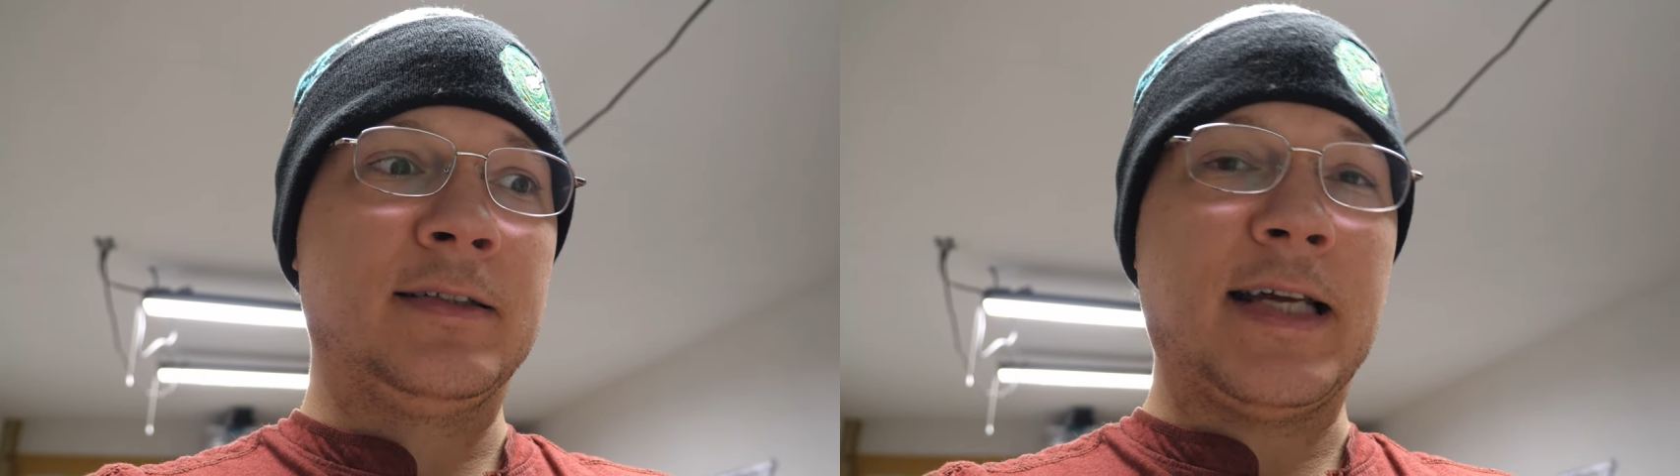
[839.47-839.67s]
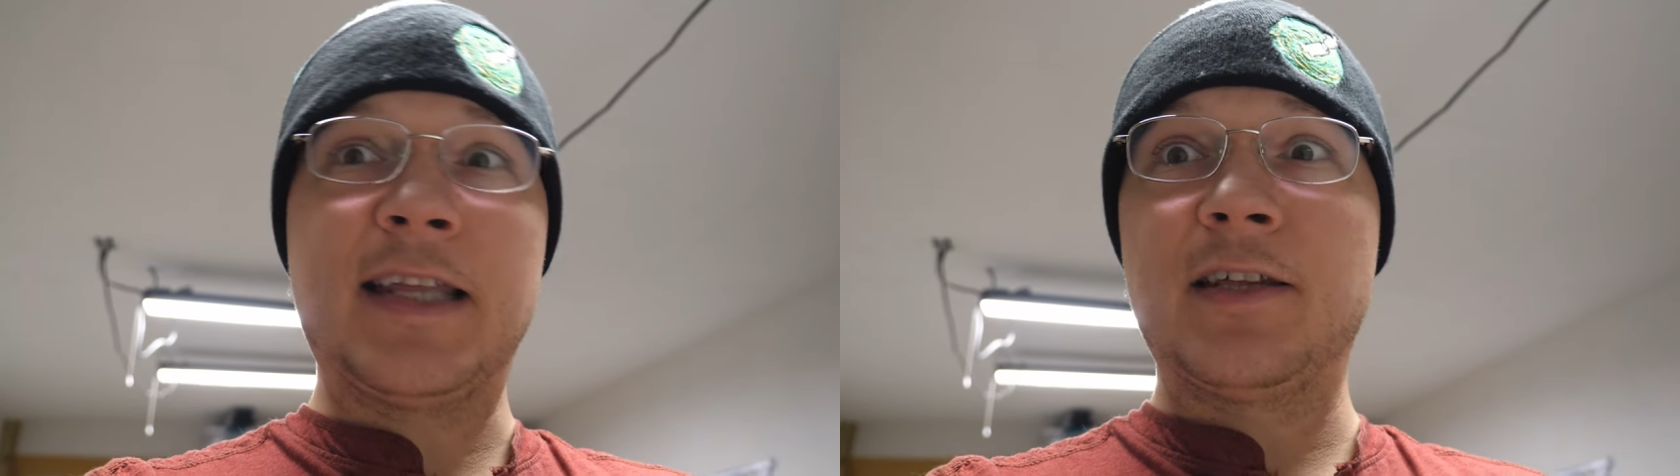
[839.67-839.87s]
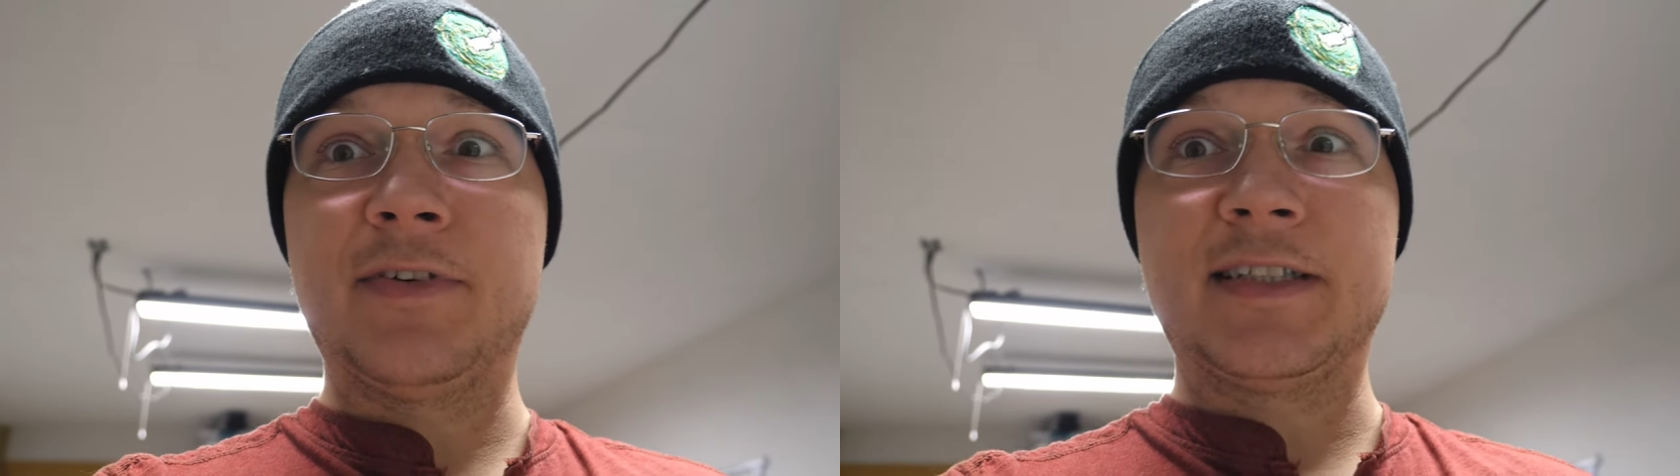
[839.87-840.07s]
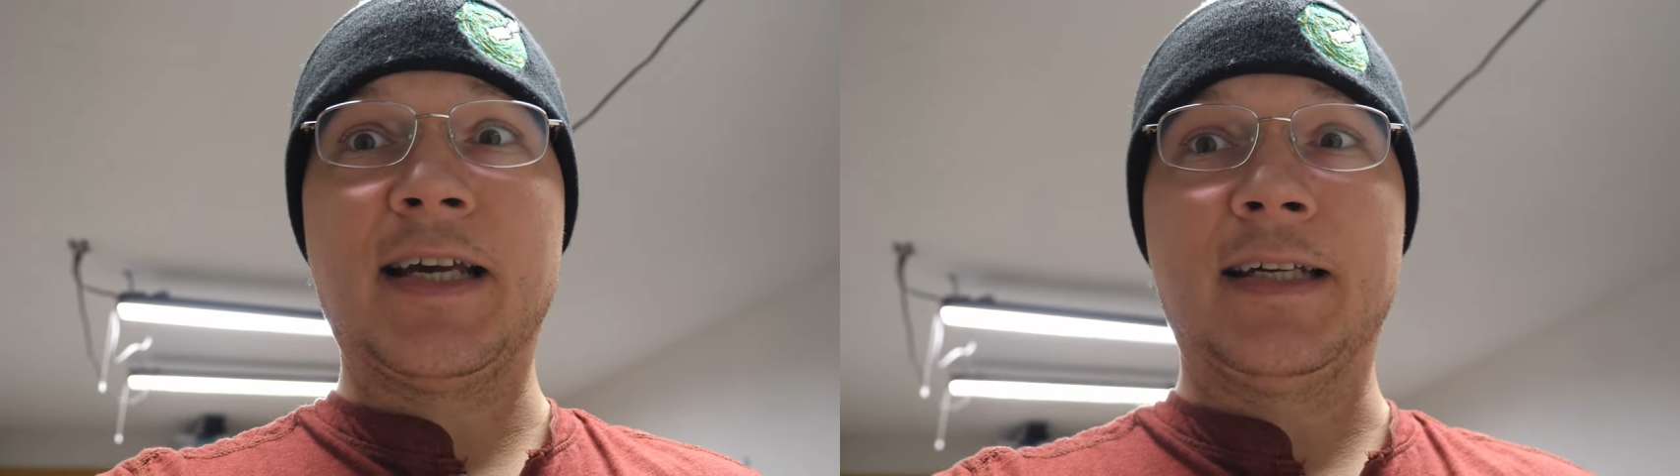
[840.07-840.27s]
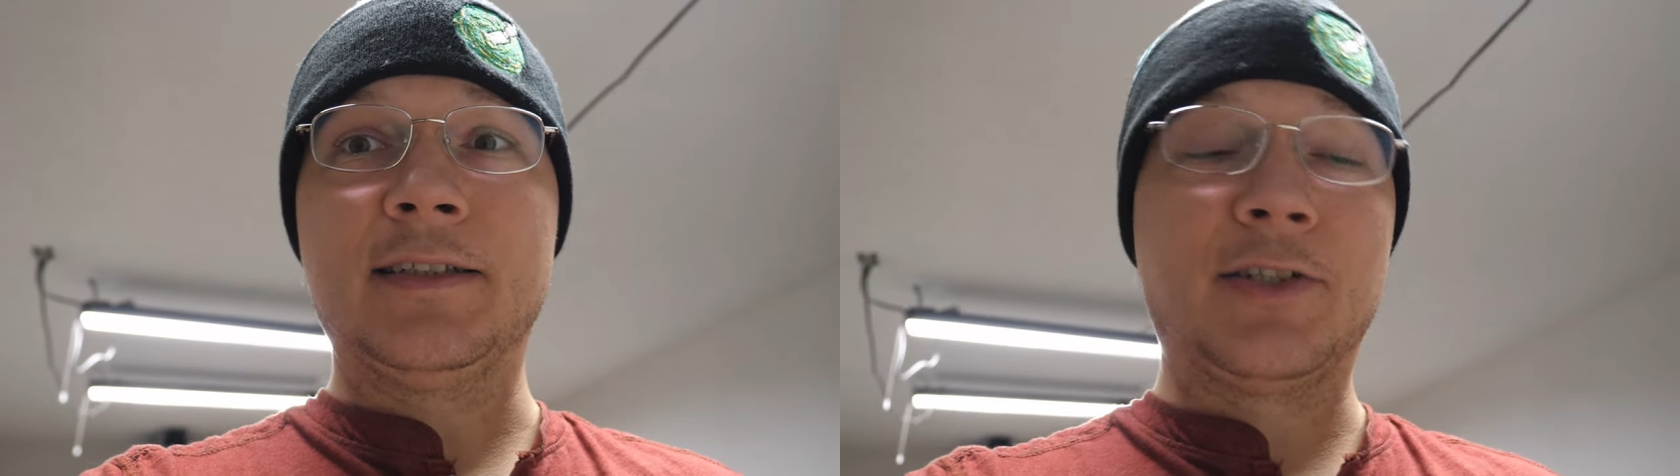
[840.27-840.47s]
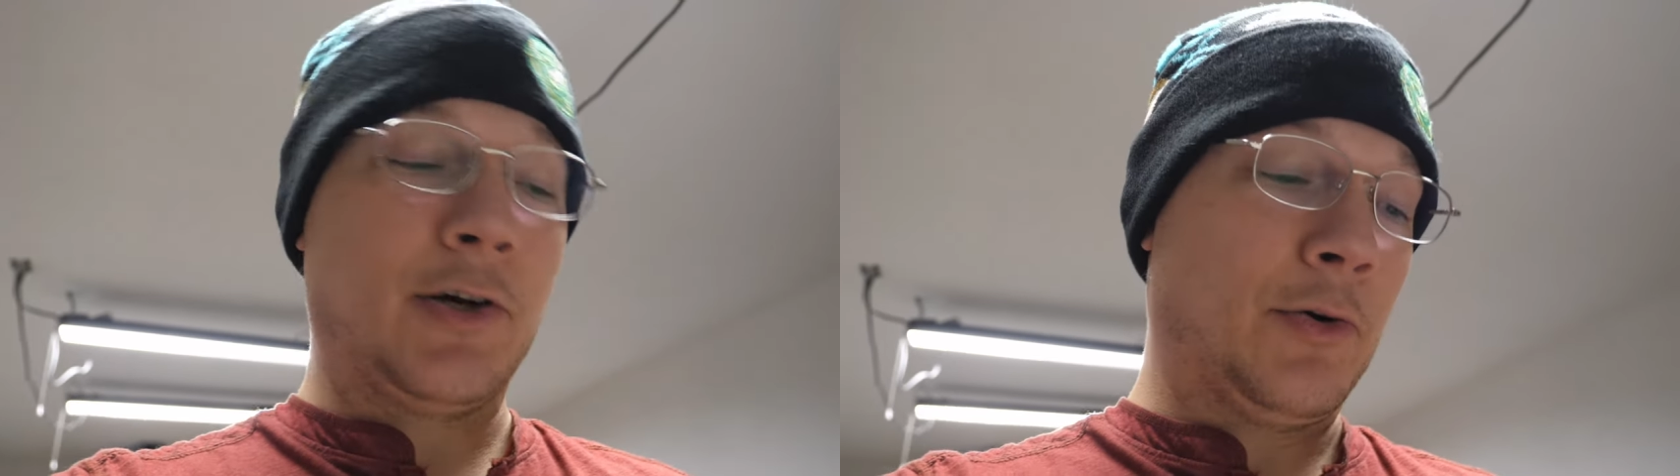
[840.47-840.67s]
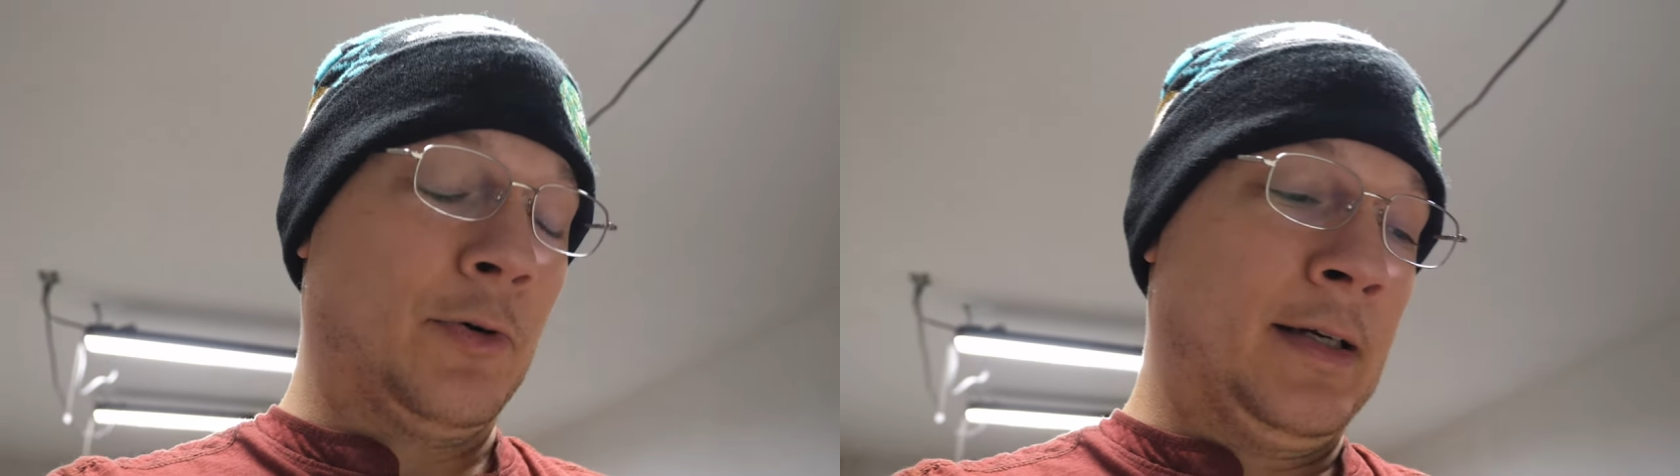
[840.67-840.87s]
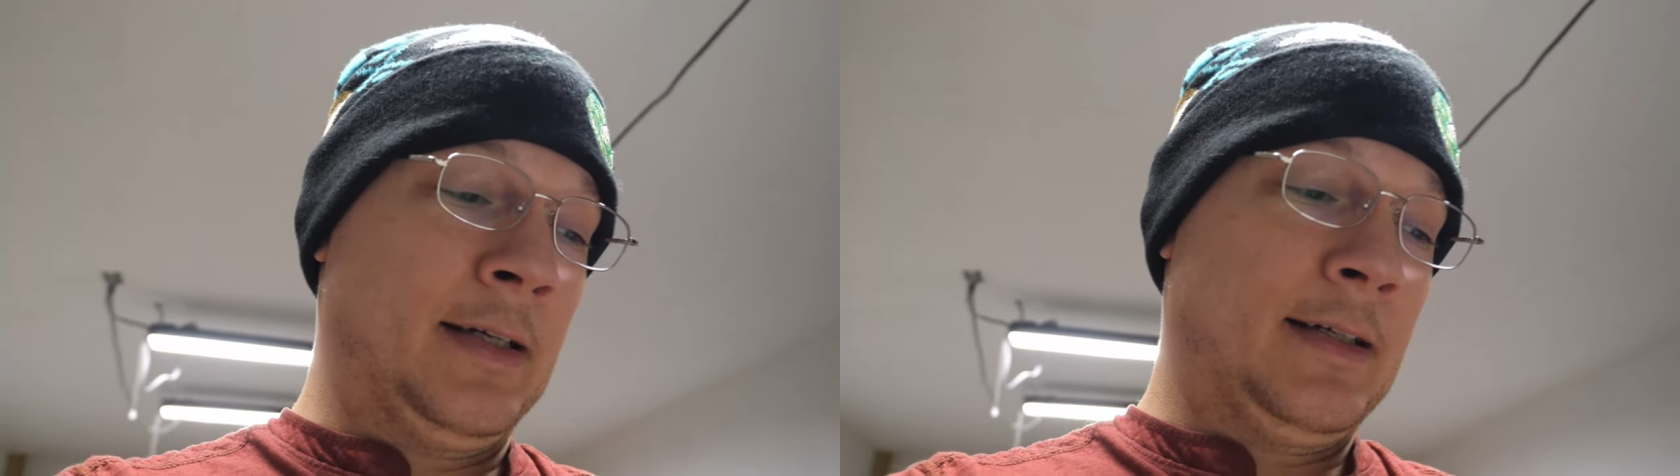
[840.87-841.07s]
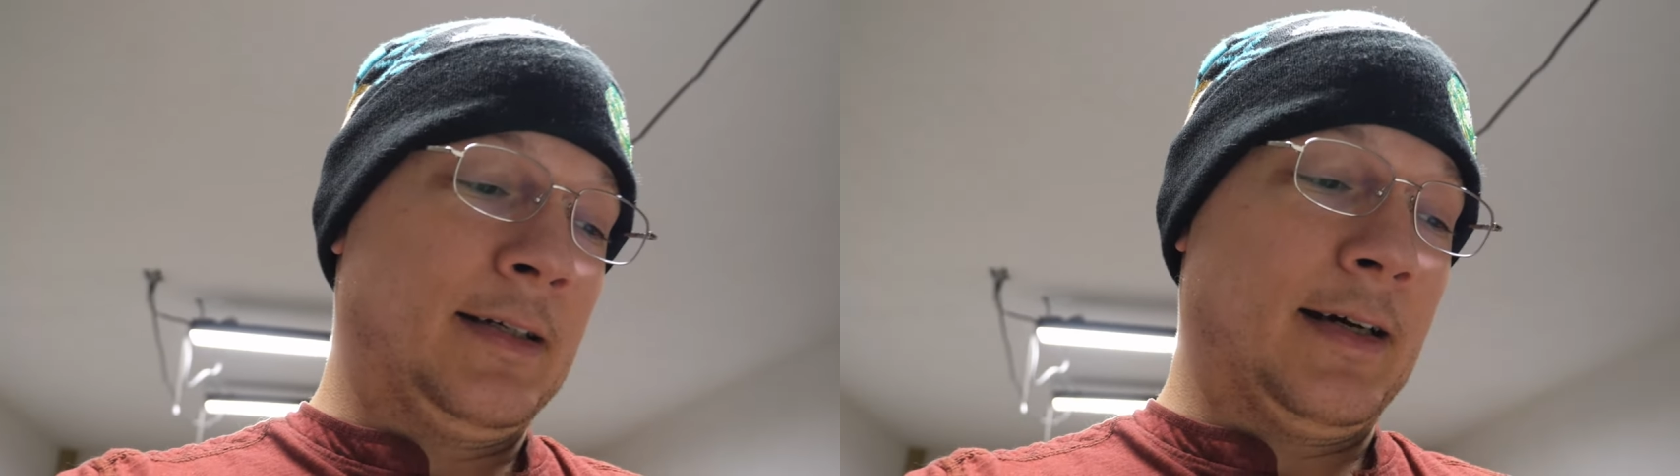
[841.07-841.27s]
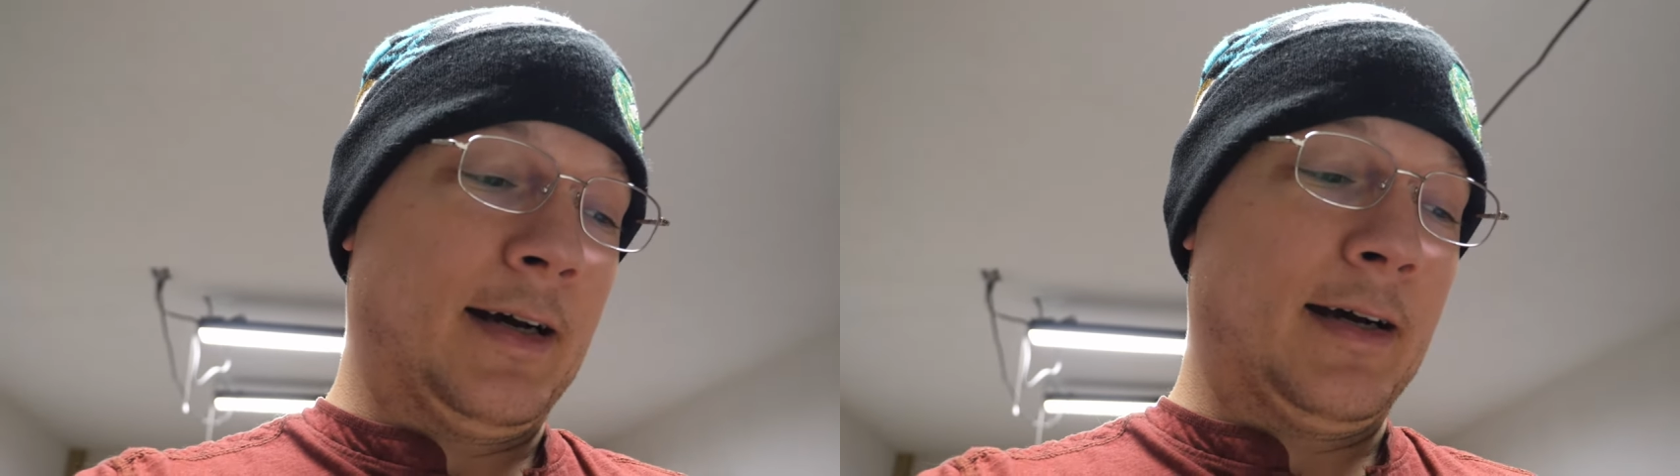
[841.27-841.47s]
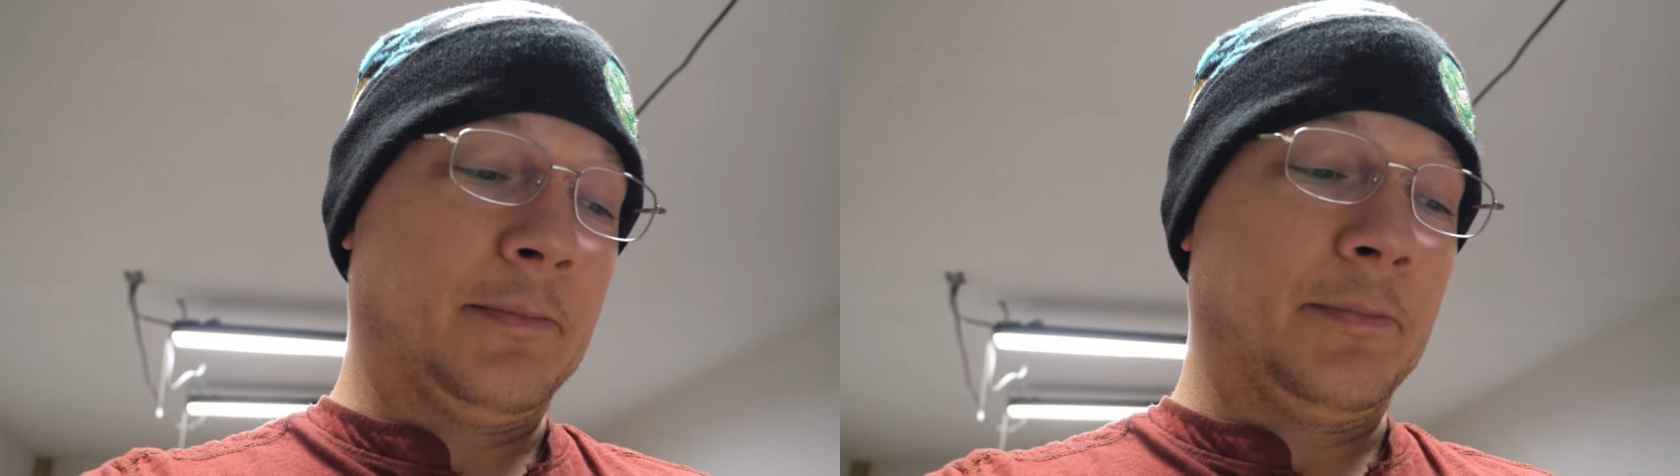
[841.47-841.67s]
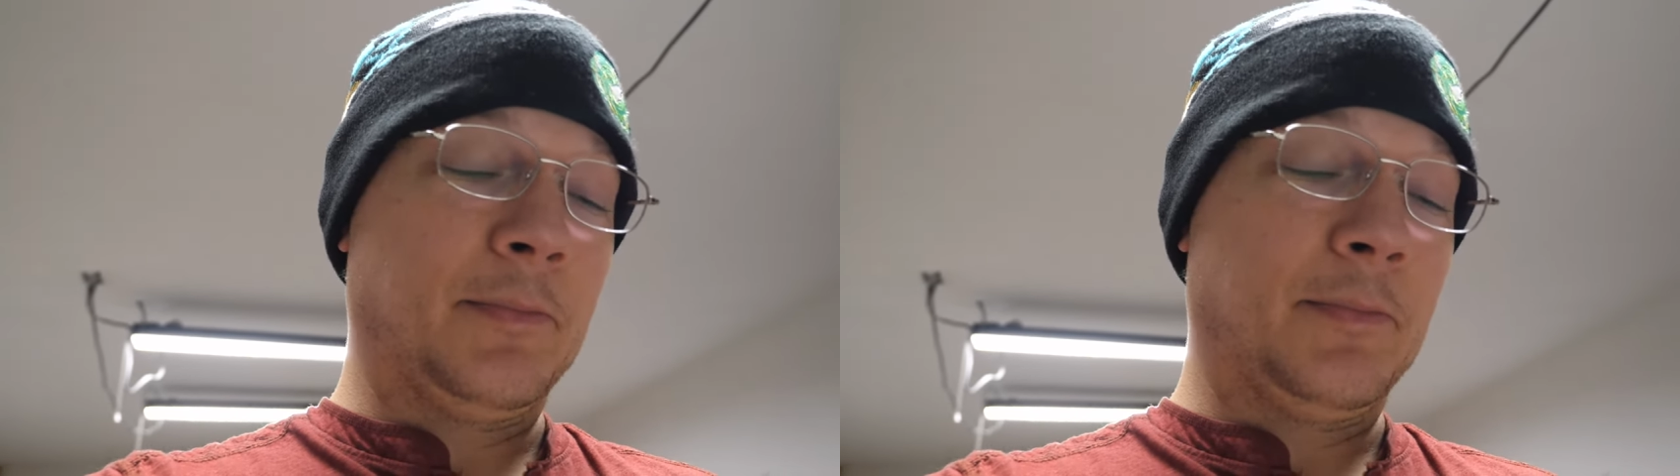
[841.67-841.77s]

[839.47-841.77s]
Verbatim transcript: tenth of a cent, so uh,